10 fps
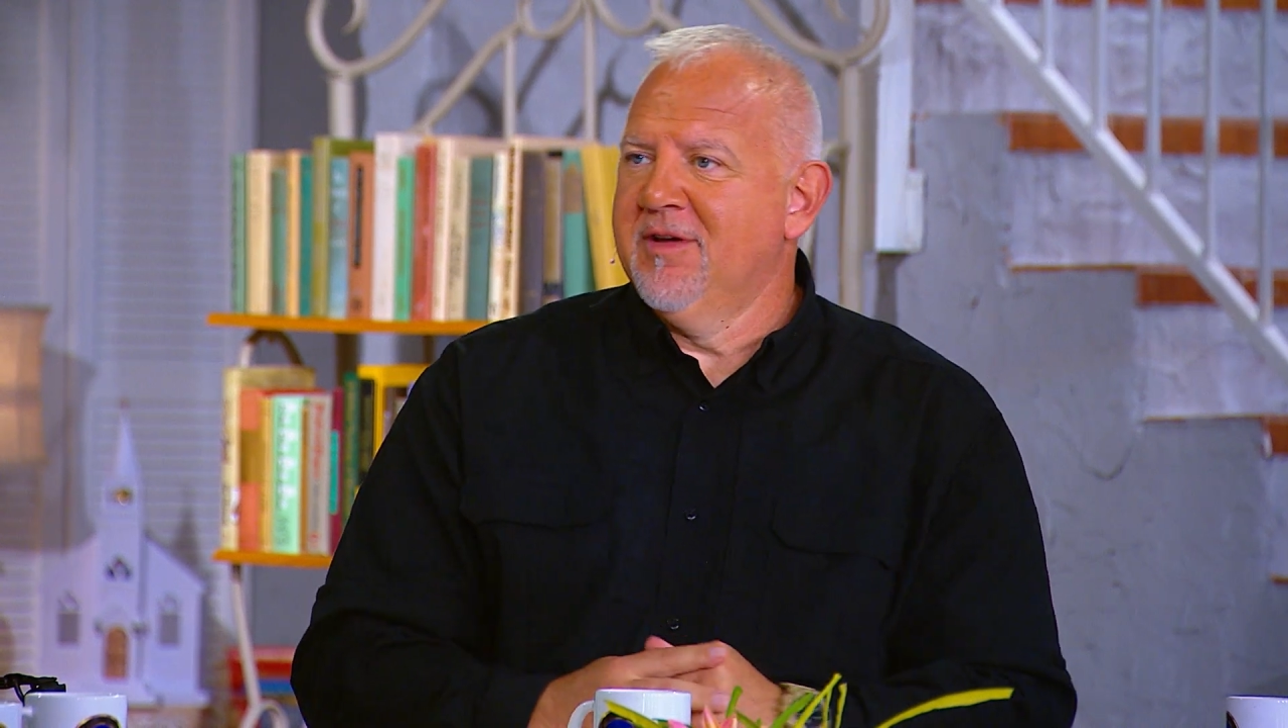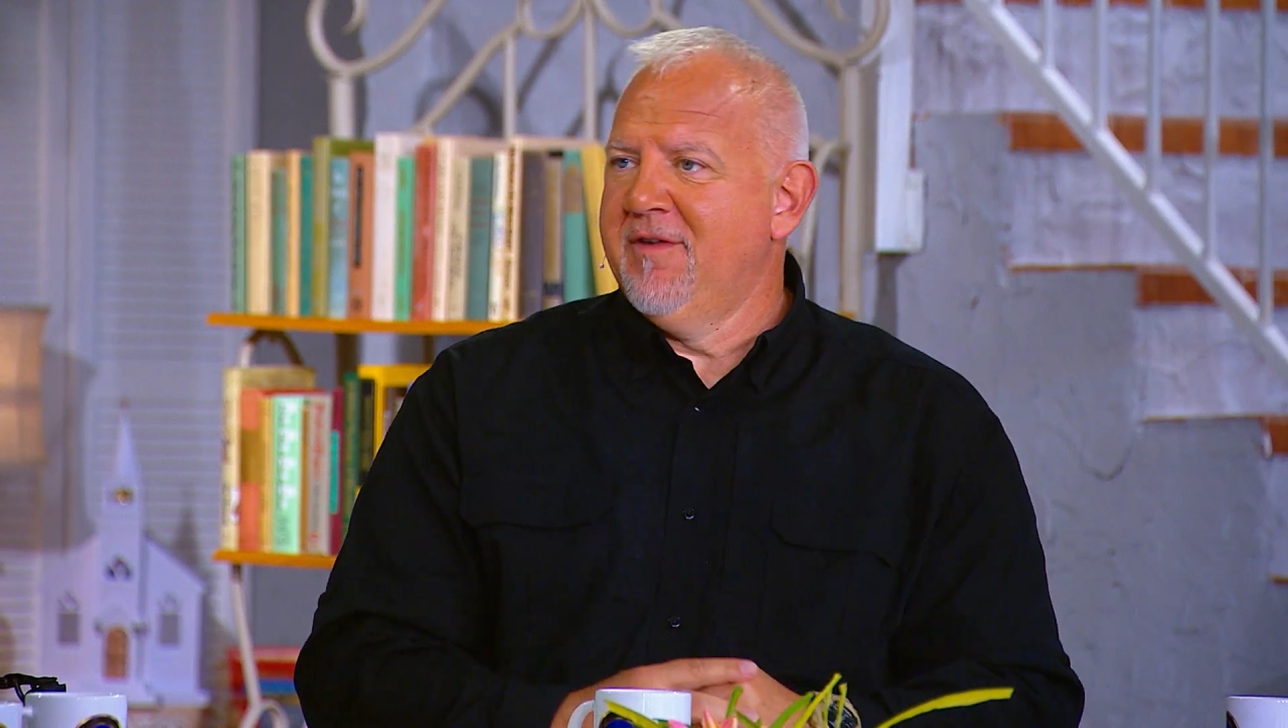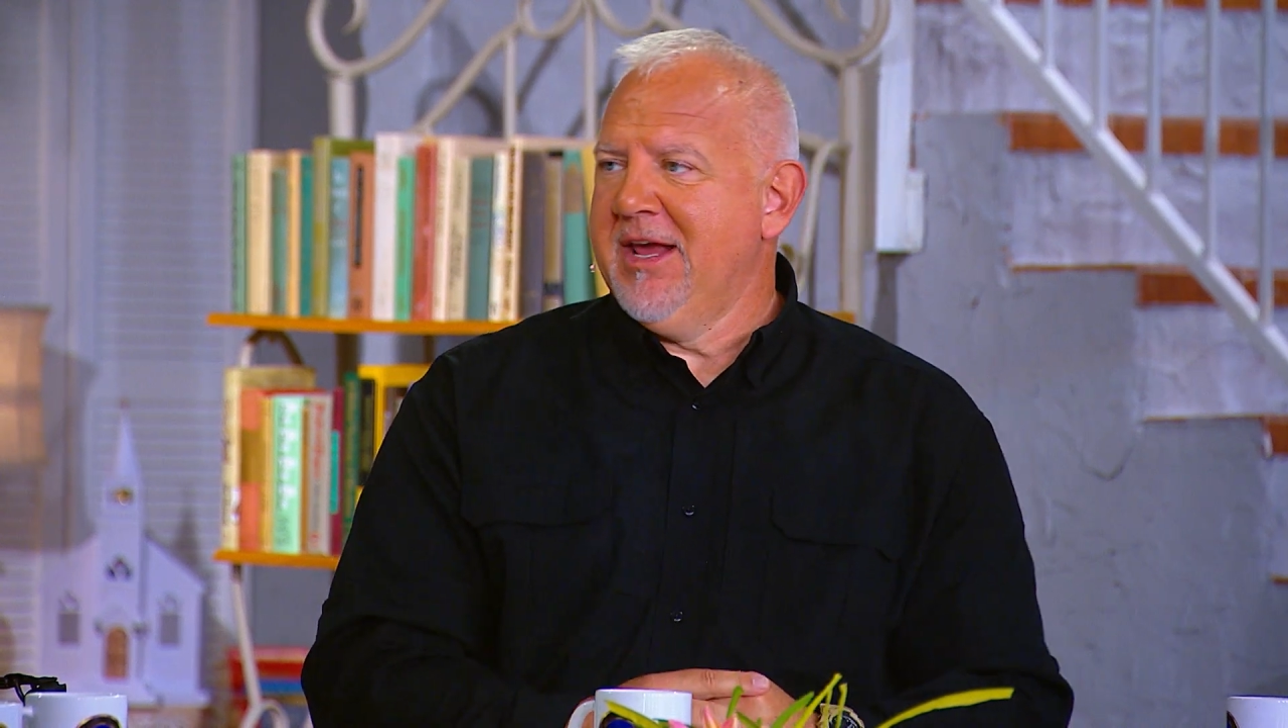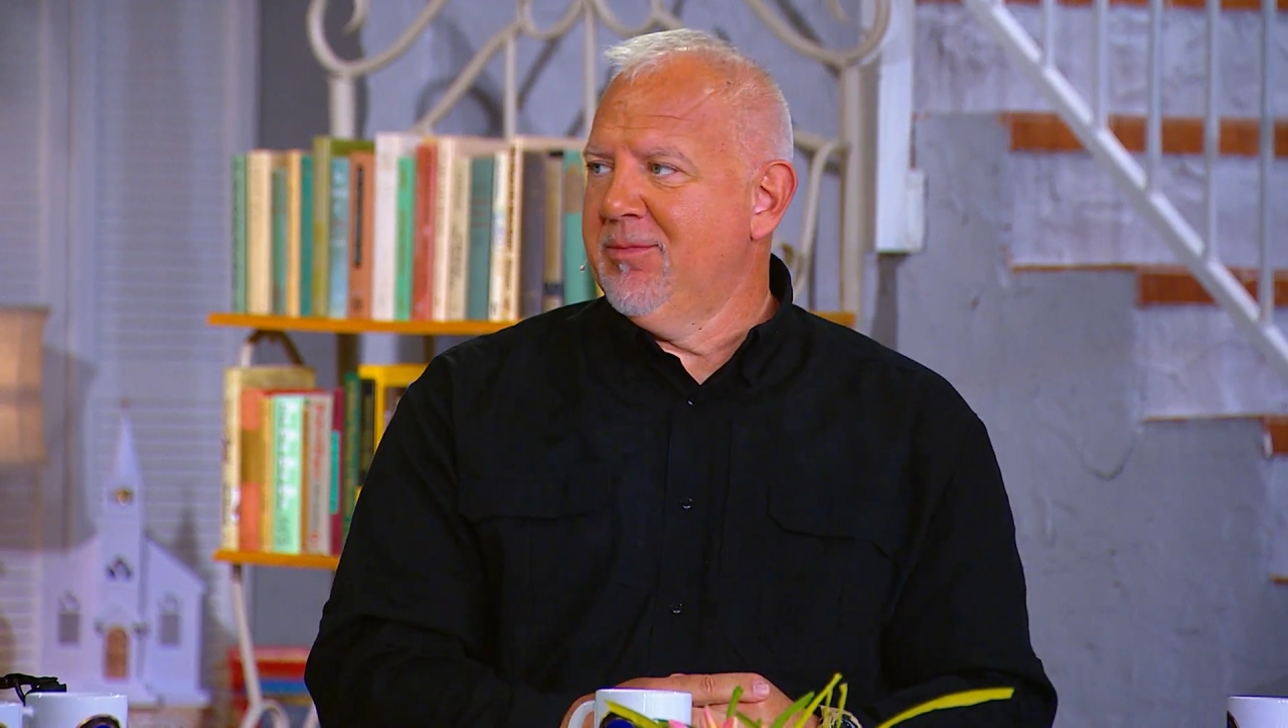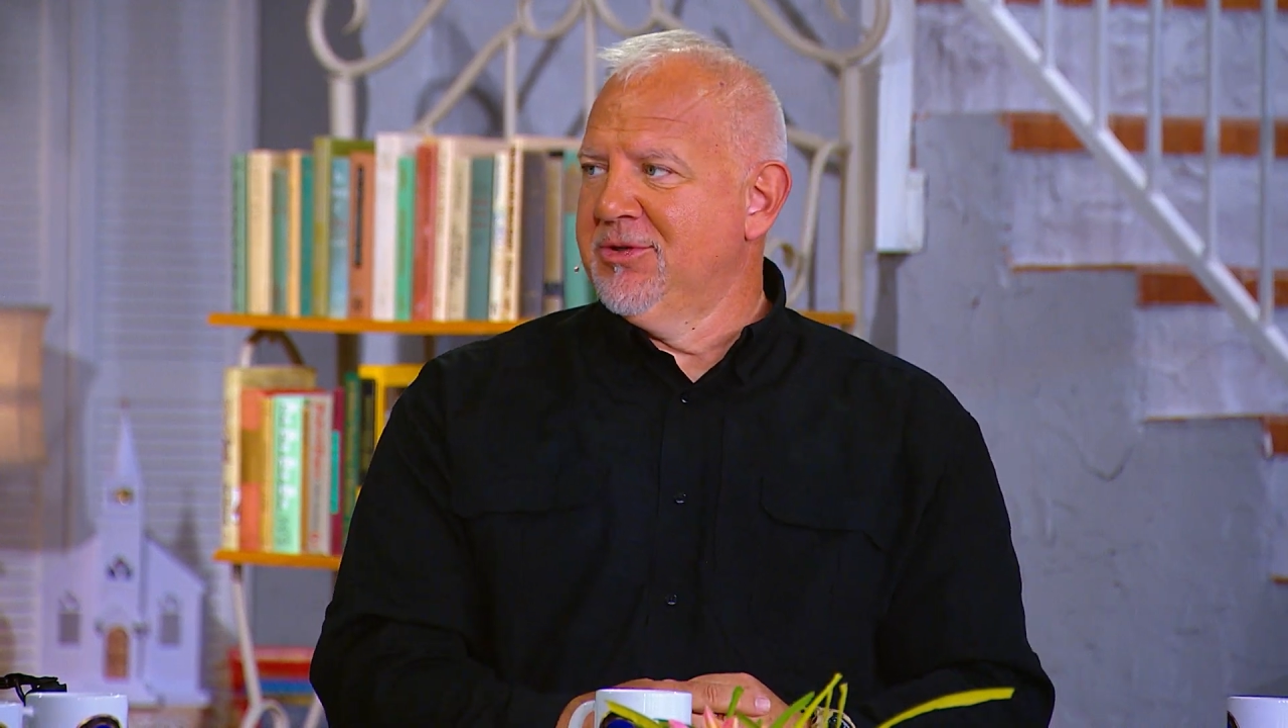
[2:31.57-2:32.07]

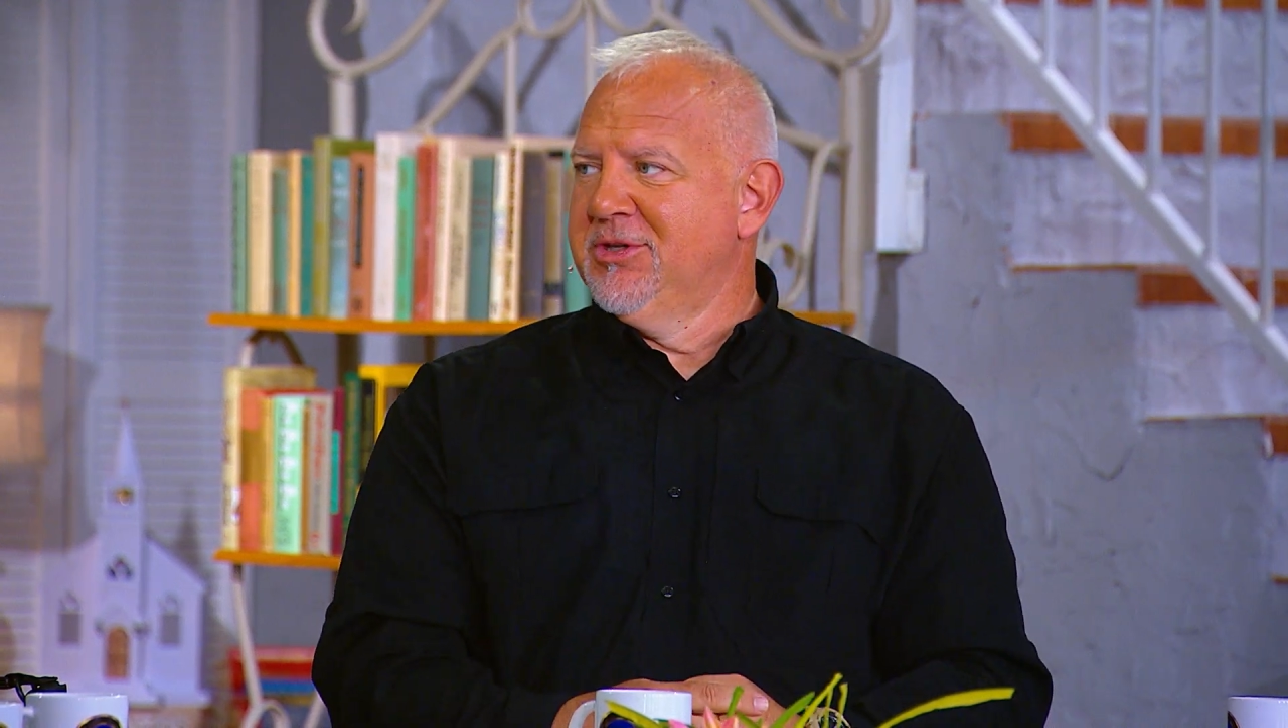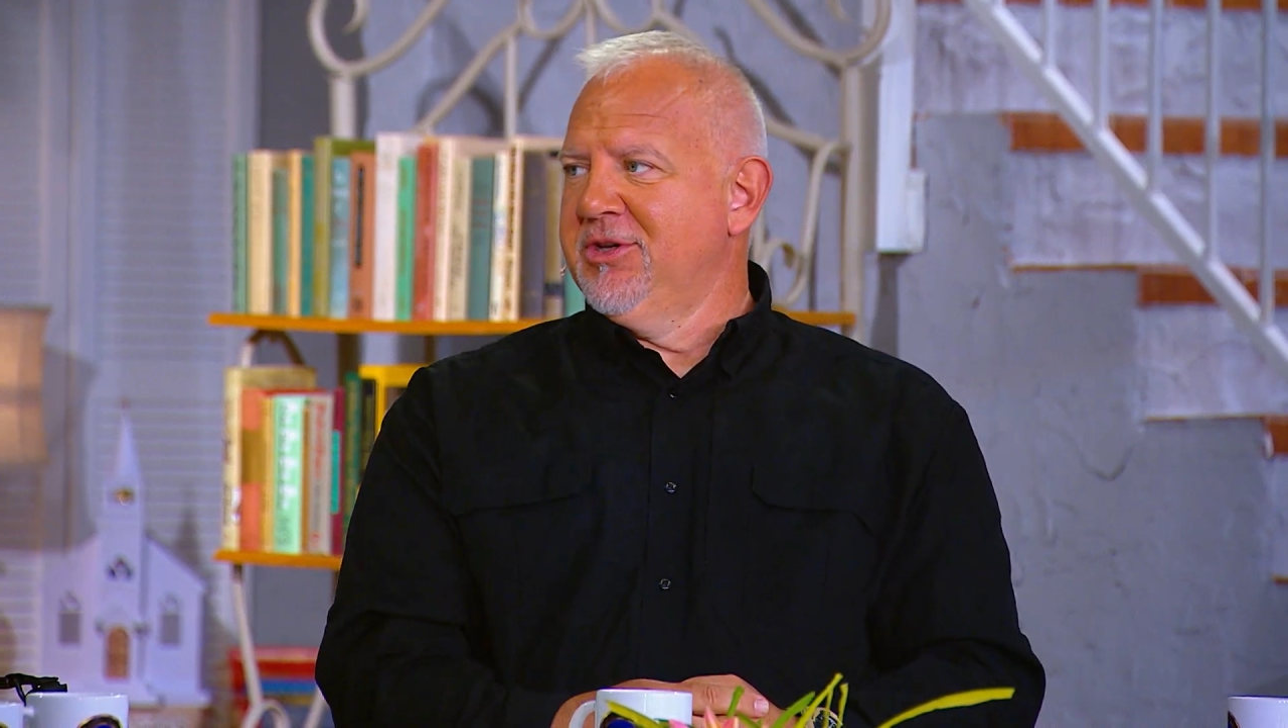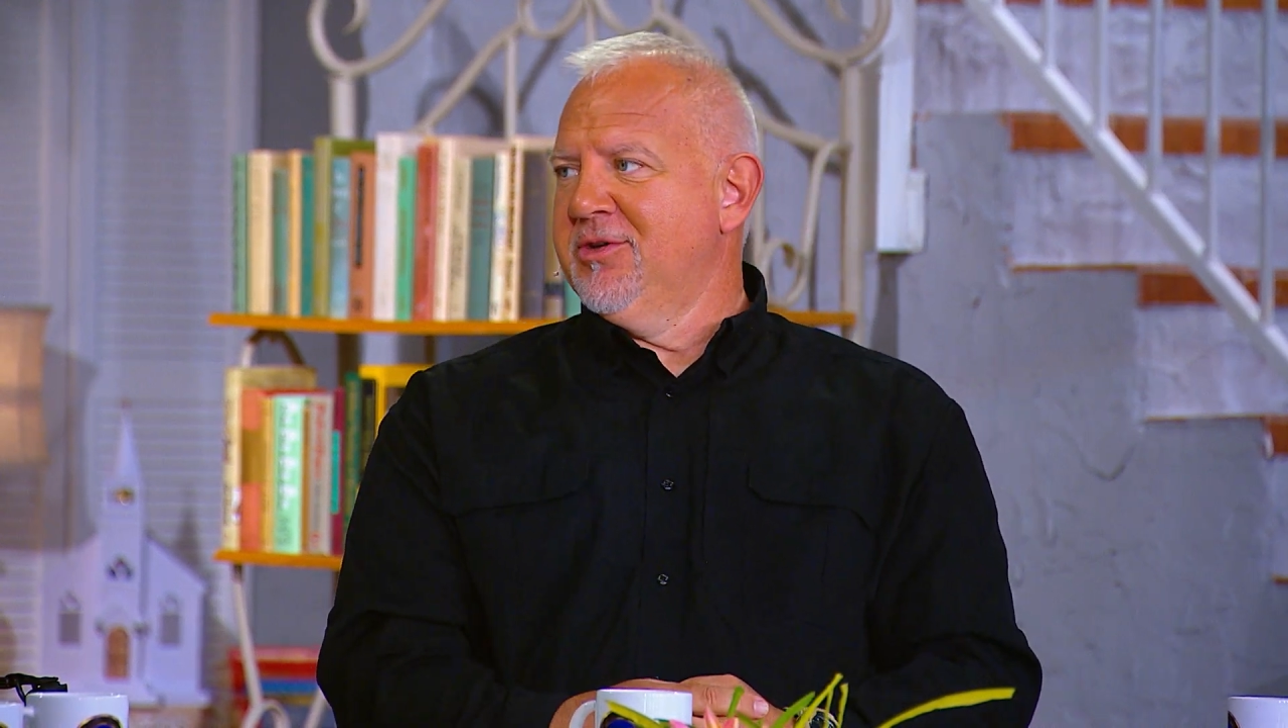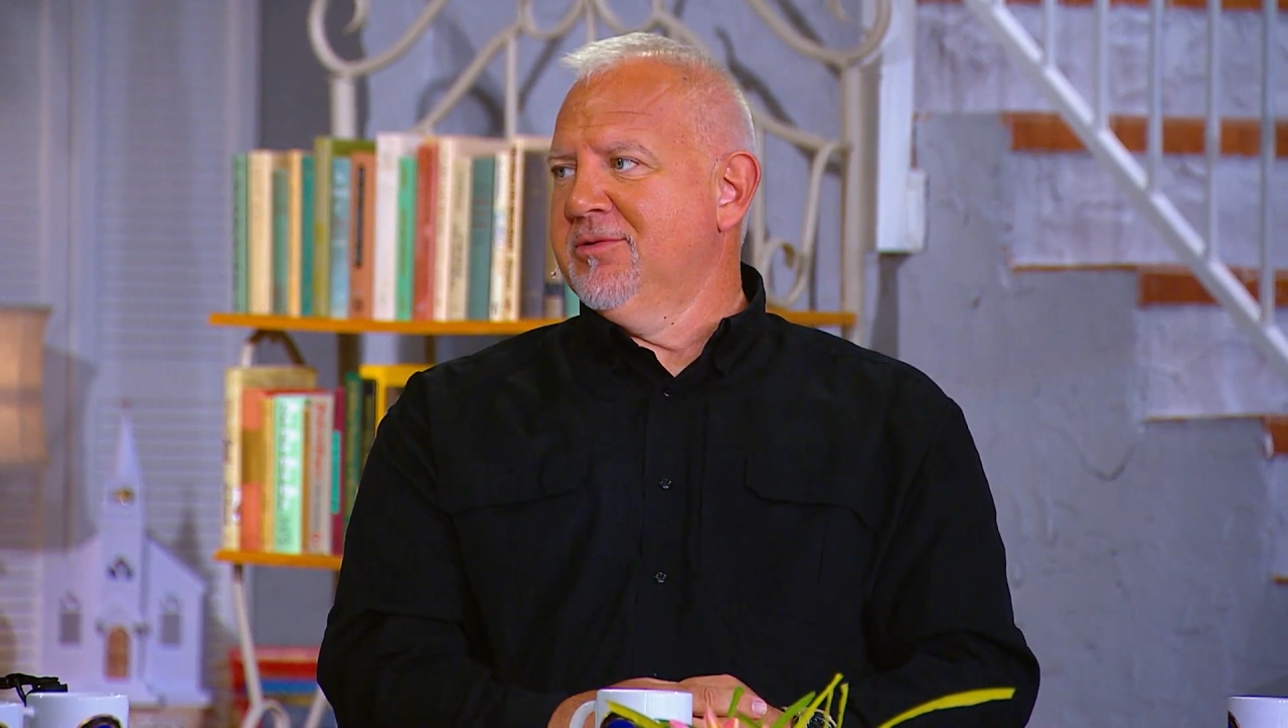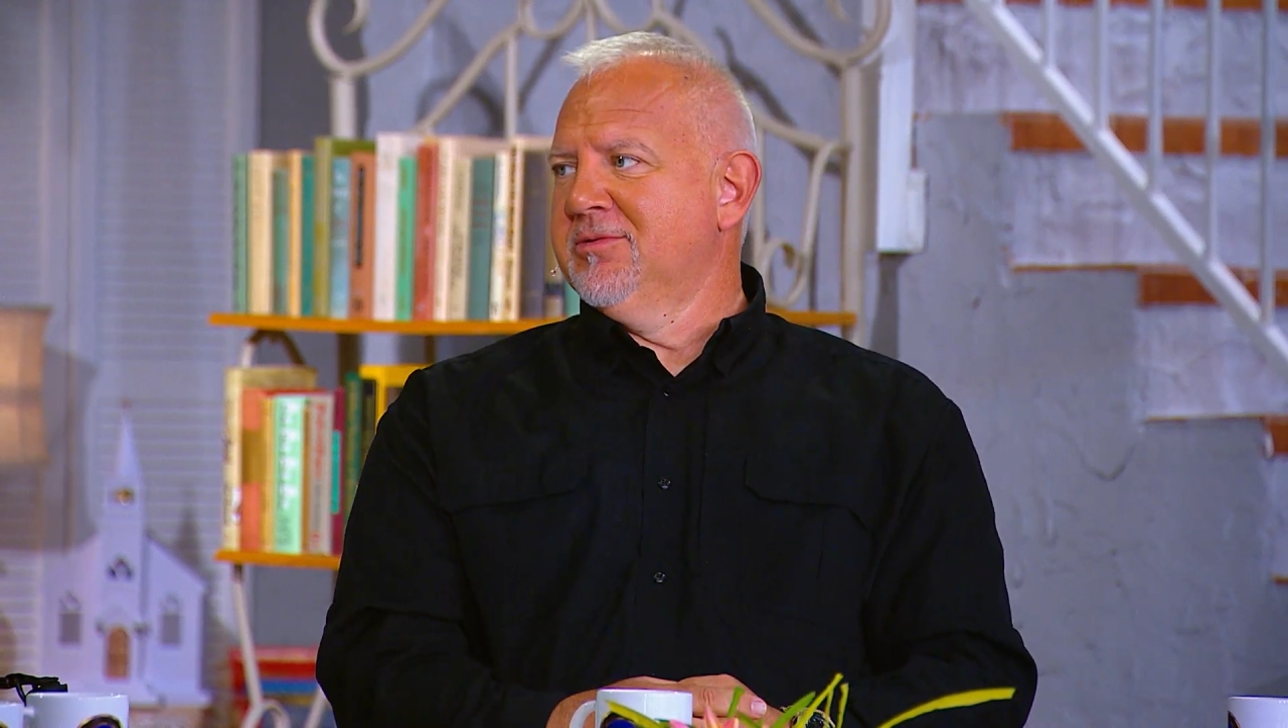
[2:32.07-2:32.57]
available to you?